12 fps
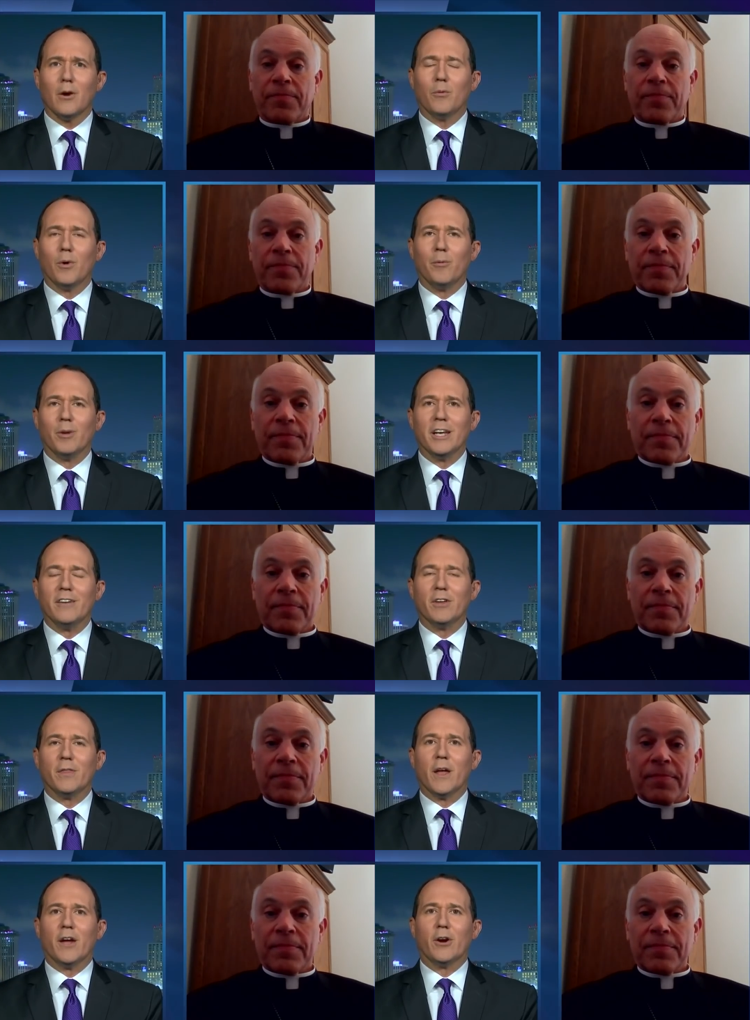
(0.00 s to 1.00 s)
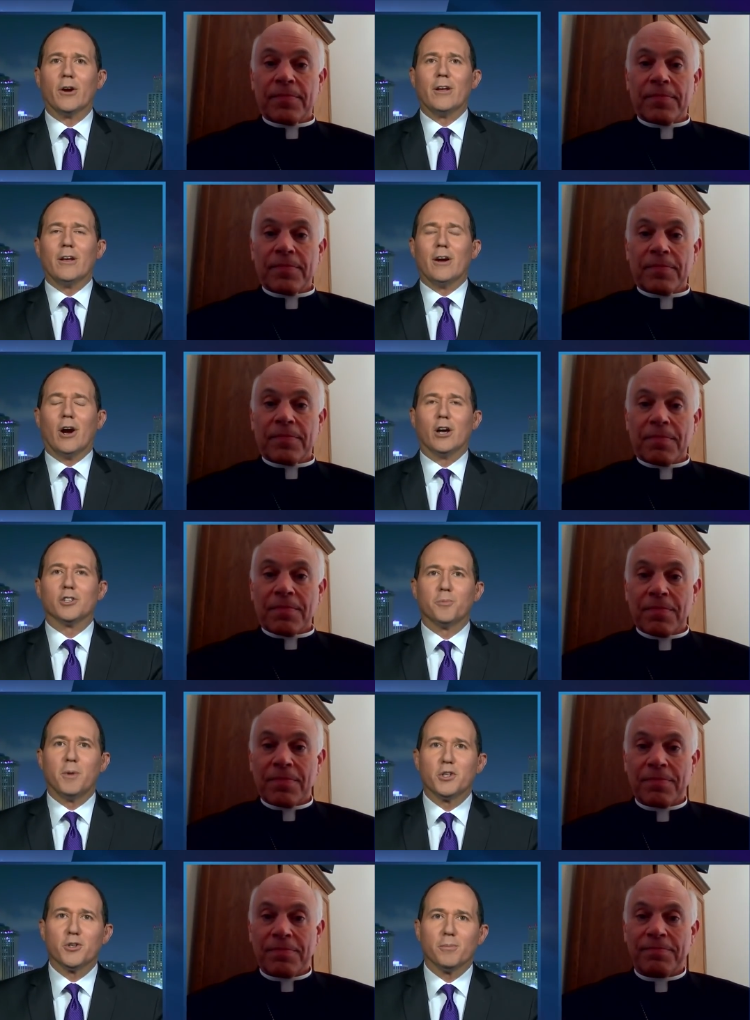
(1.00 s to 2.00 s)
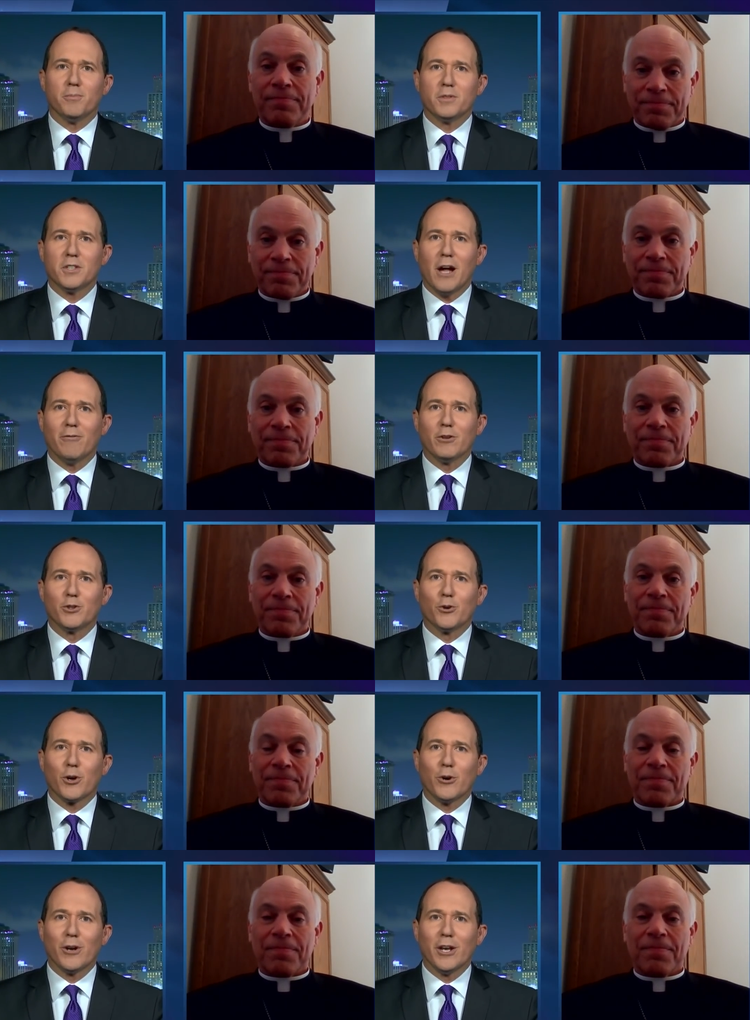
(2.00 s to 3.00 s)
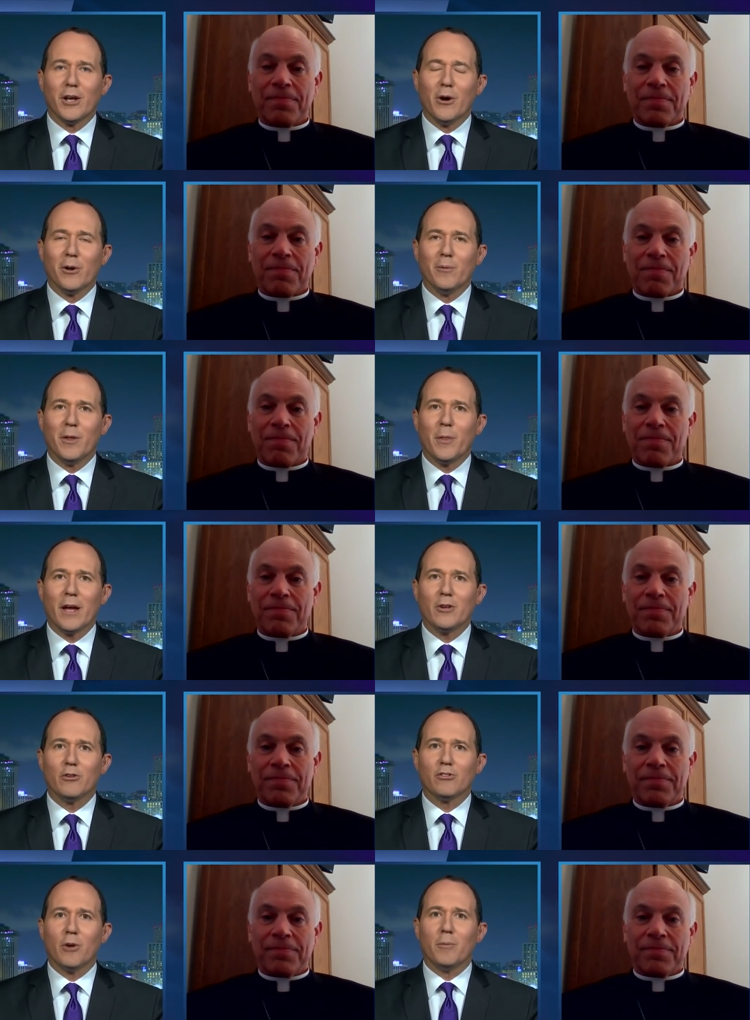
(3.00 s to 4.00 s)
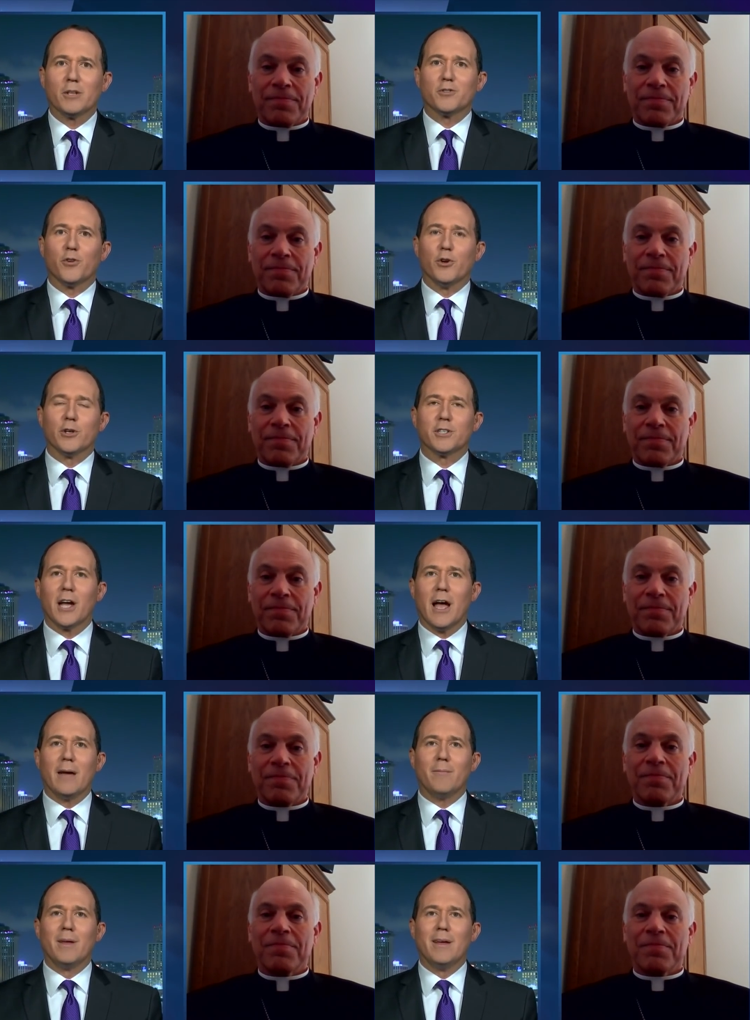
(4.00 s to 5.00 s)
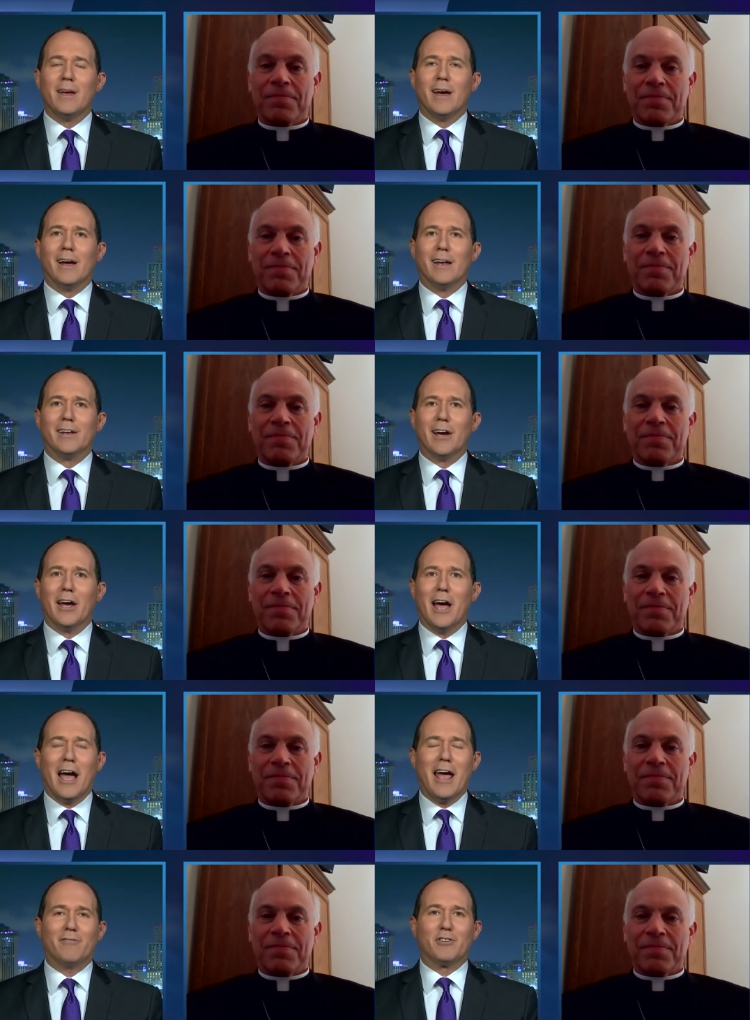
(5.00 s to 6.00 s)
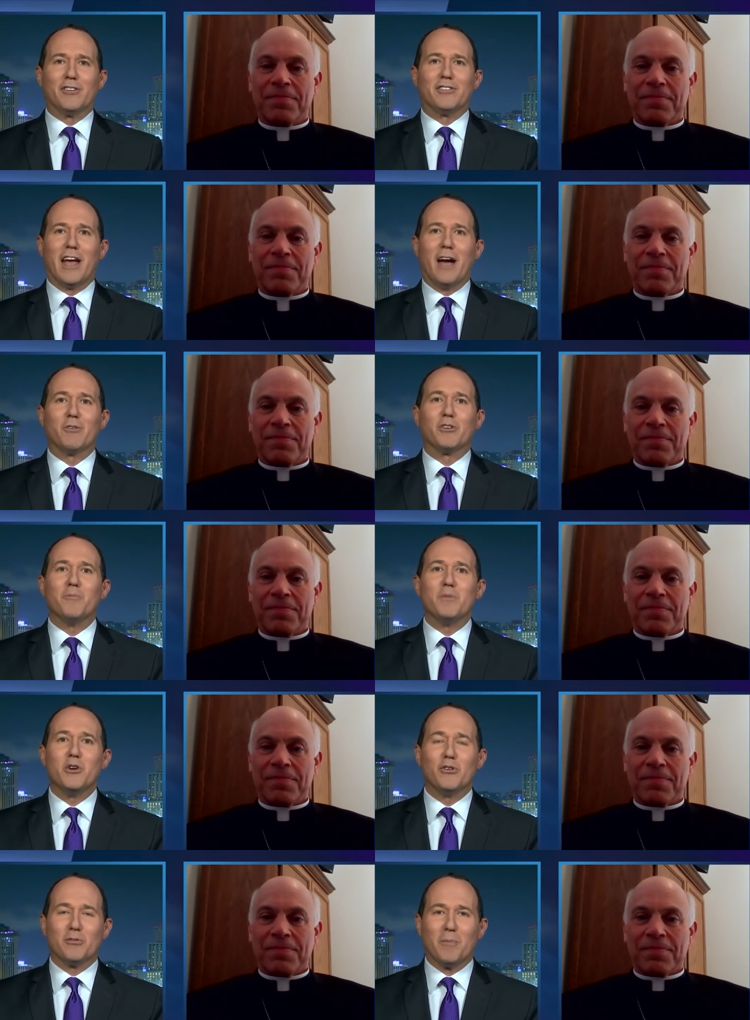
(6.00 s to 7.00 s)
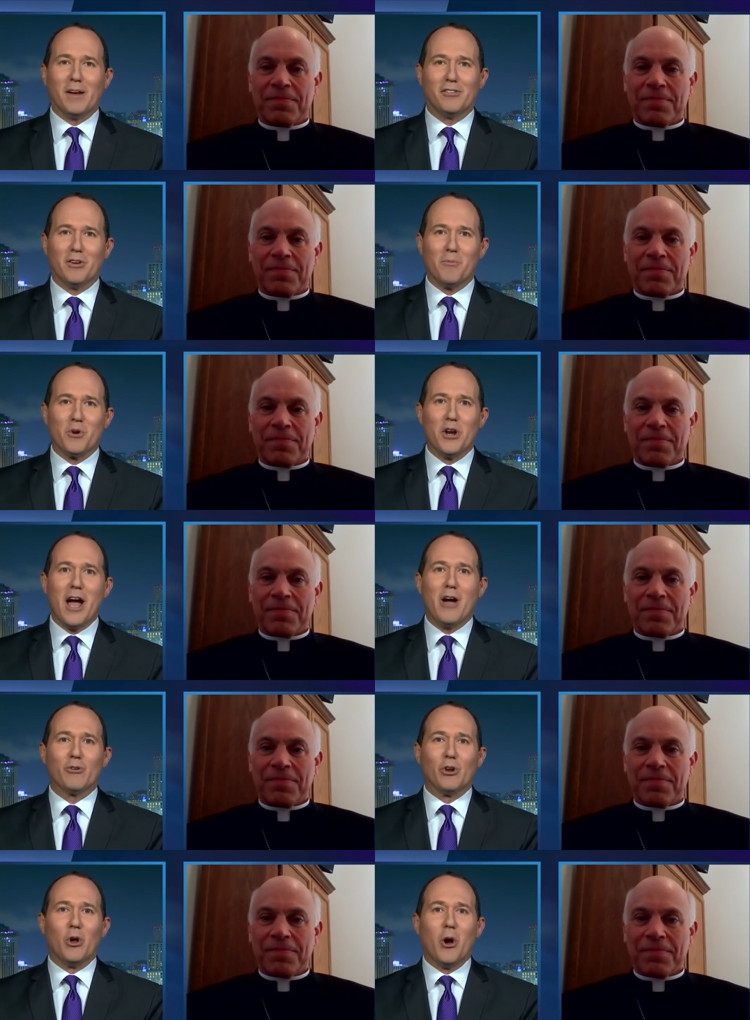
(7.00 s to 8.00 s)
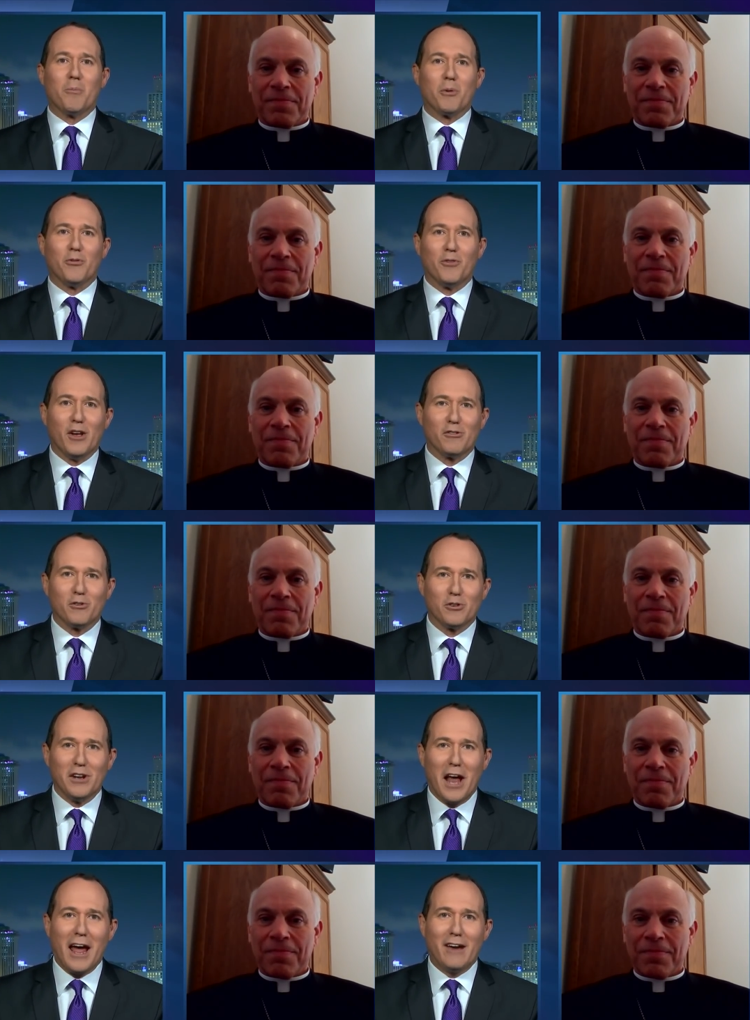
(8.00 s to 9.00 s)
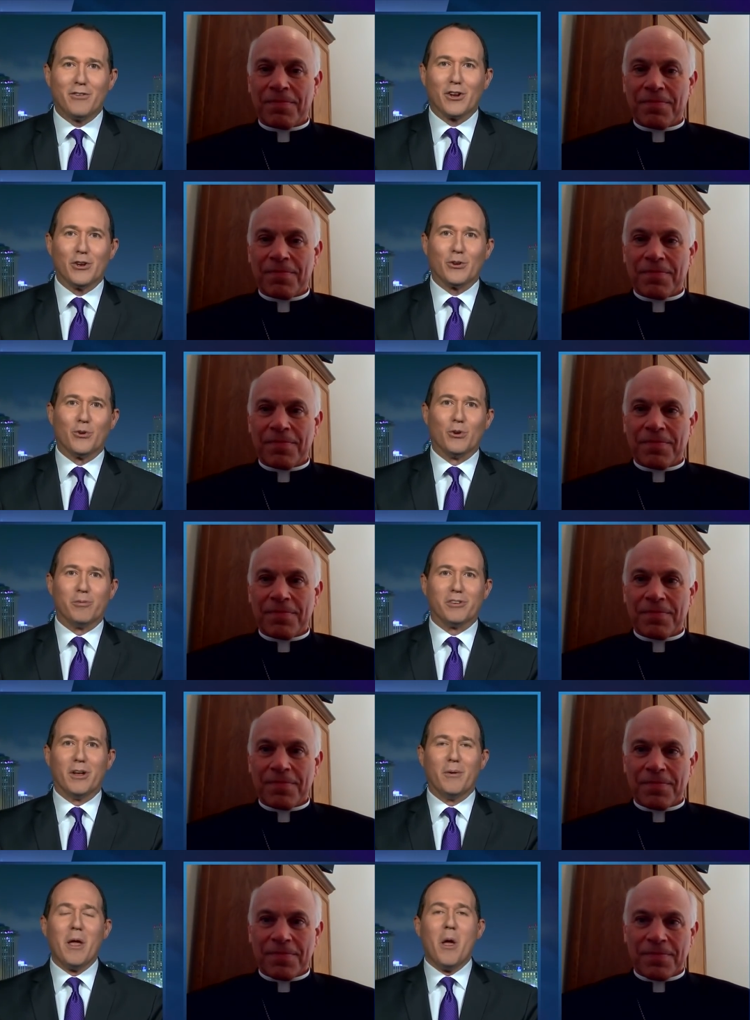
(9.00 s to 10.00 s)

Speaker 1: We will leave it there. Archbishop Salvatore Cordileone, we thank you so much for your time. And uh, I have to say, I was amused by some renowned law professors and advocate groups that